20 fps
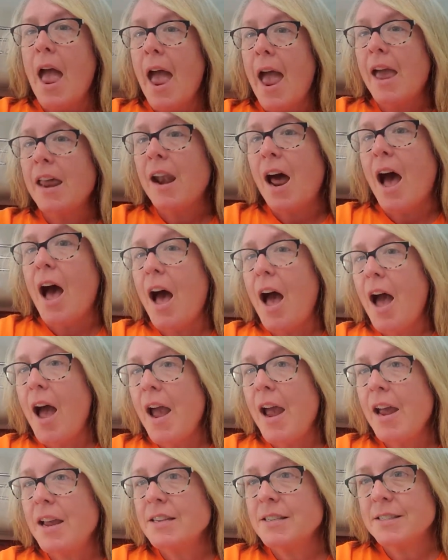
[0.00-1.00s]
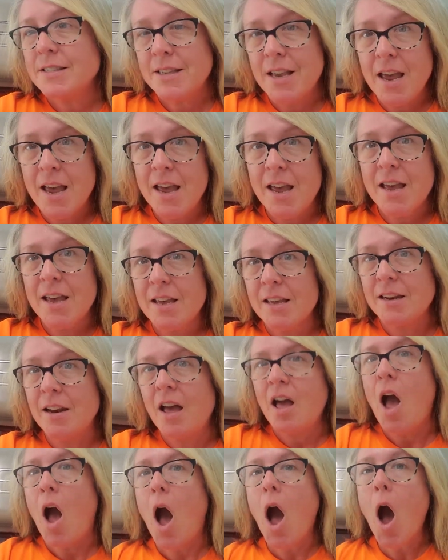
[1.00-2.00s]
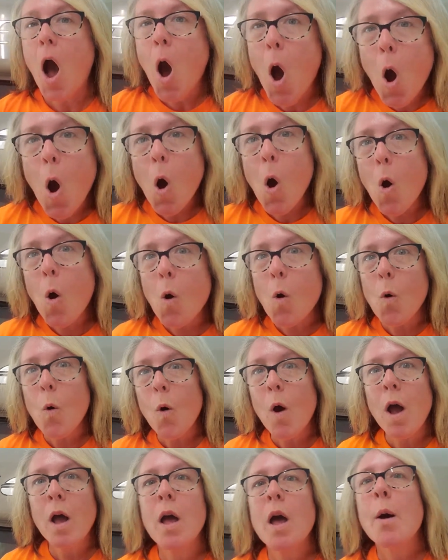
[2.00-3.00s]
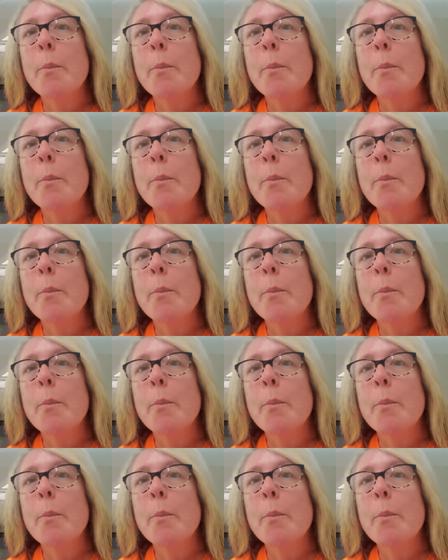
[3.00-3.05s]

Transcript: And I said, oh